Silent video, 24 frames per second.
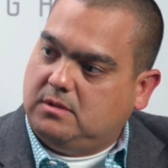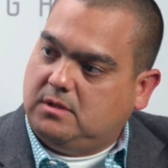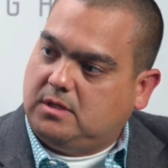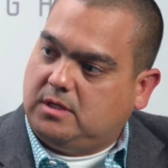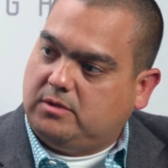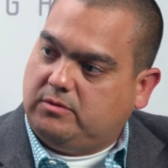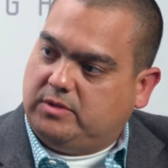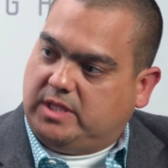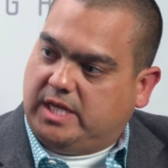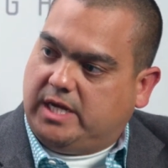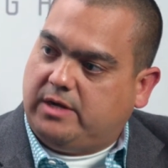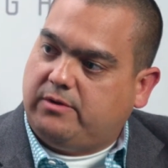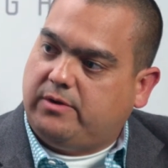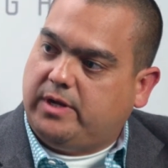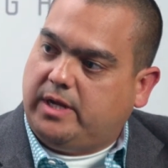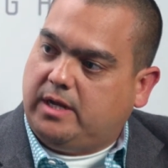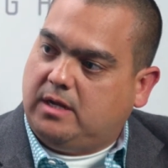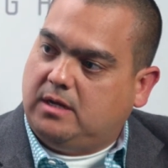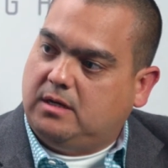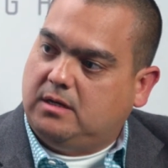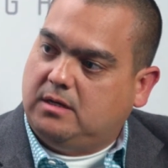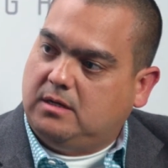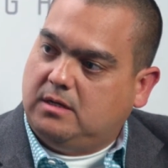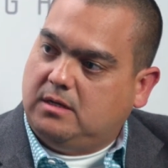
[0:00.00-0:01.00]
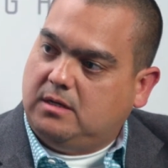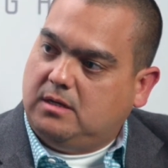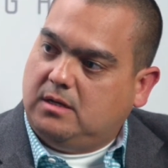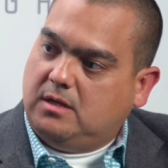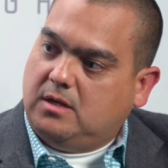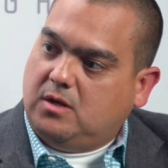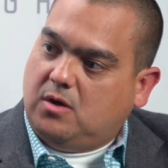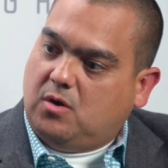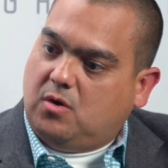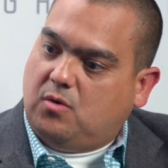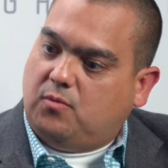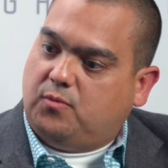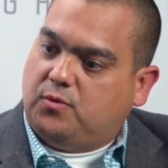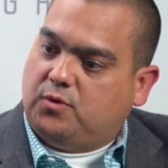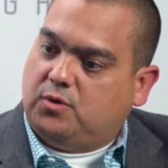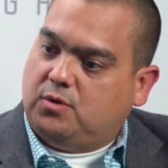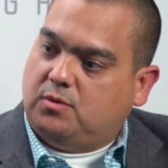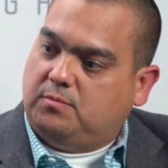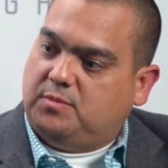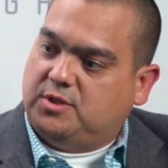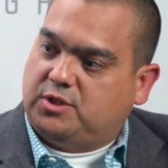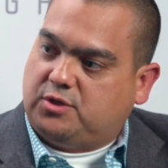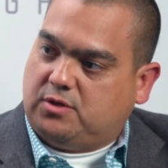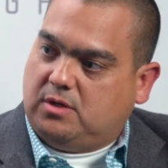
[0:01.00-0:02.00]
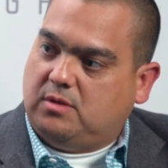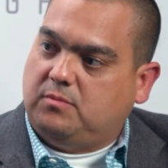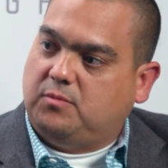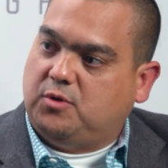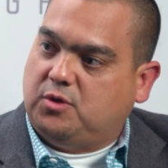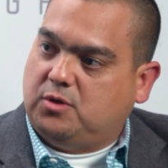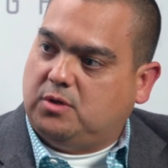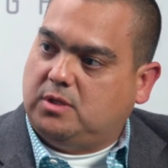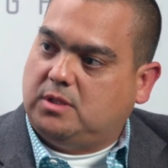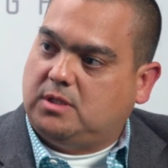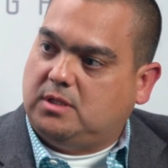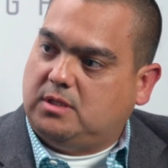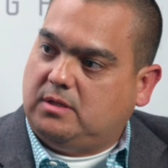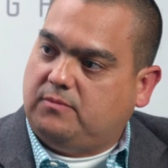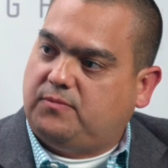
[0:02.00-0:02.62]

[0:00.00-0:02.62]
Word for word: criteria over maternal immunity.